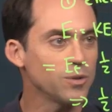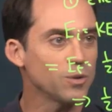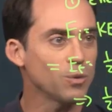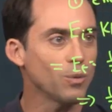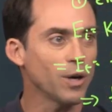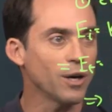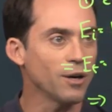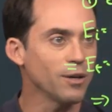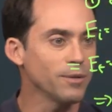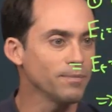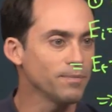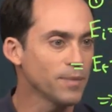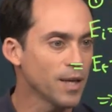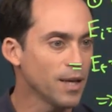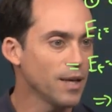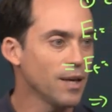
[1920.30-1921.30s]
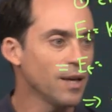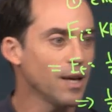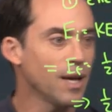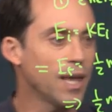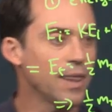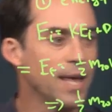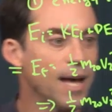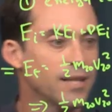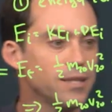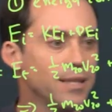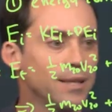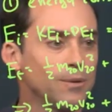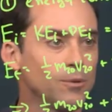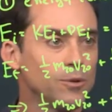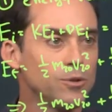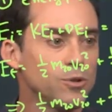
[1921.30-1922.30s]
squared, and that's
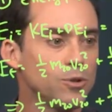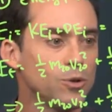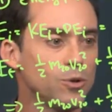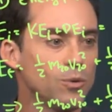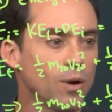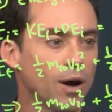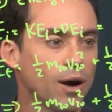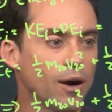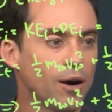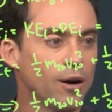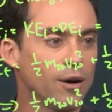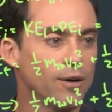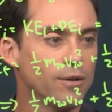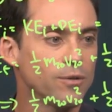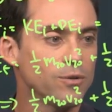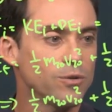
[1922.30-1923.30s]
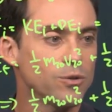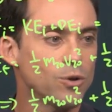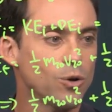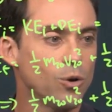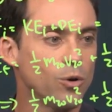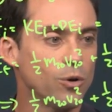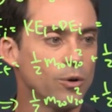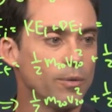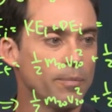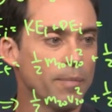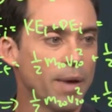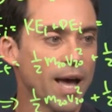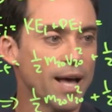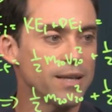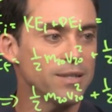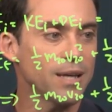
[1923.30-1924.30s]
equal to our total
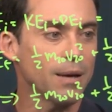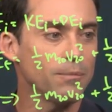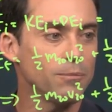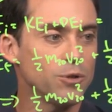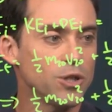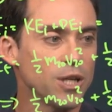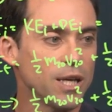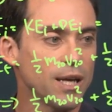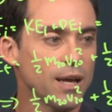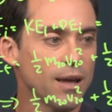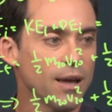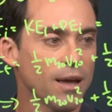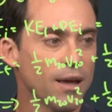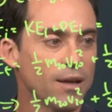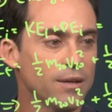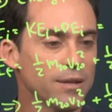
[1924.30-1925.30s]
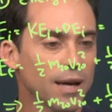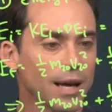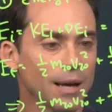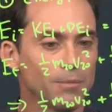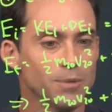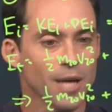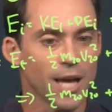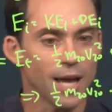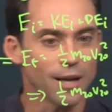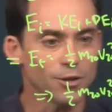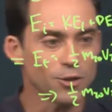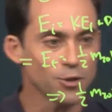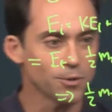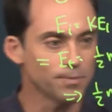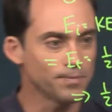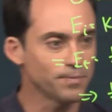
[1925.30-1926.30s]
mass mg times
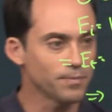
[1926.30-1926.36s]
h.